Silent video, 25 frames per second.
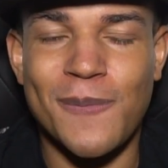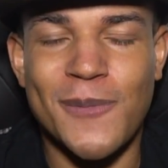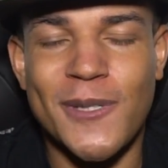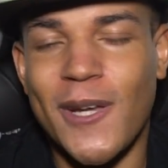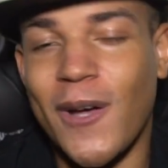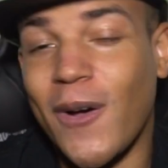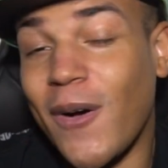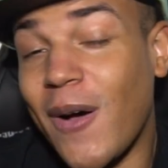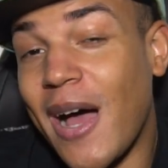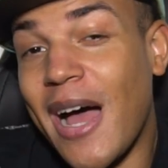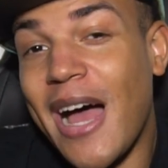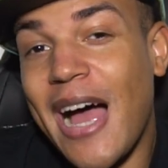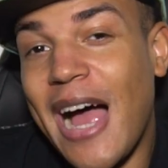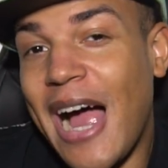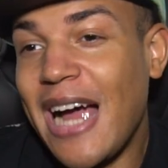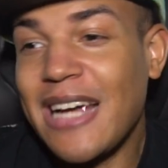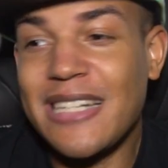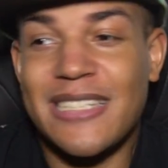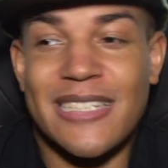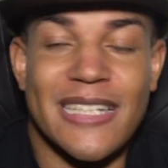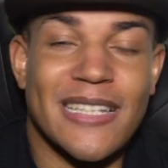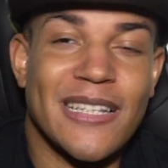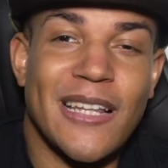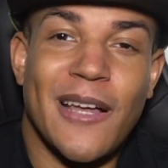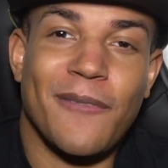So I
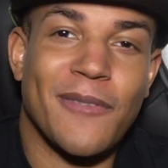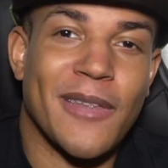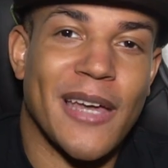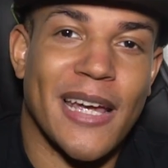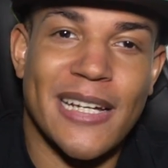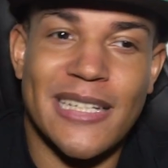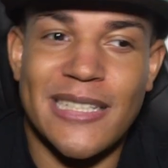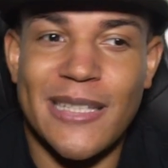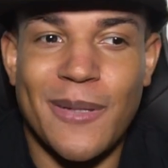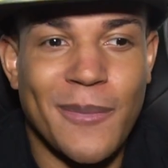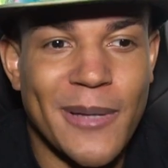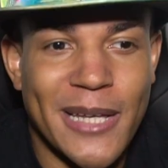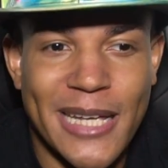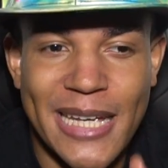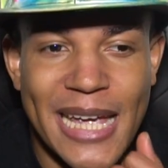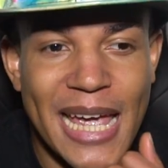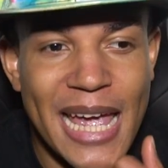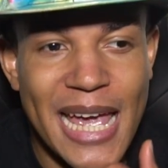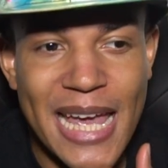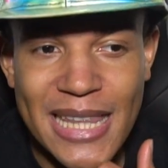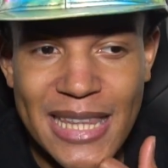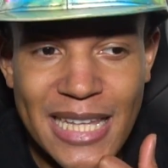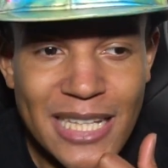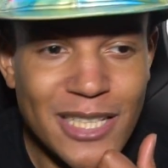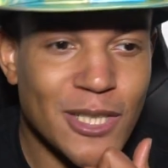actually love that because I'm like,
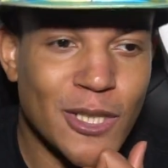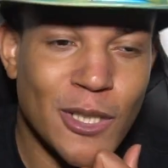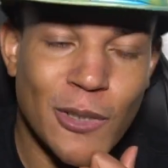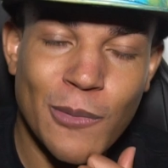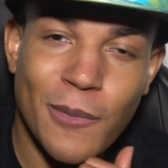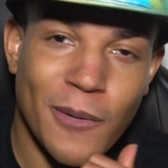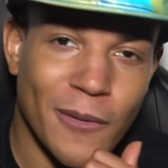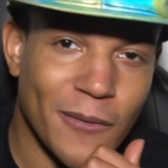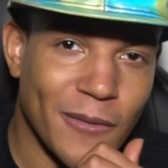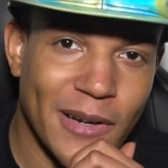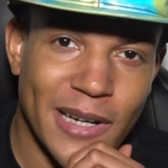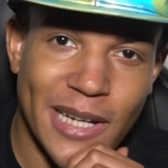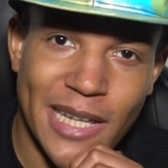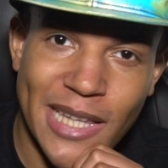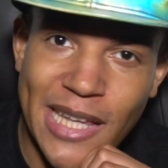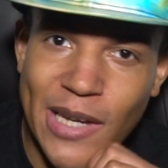that's super funny.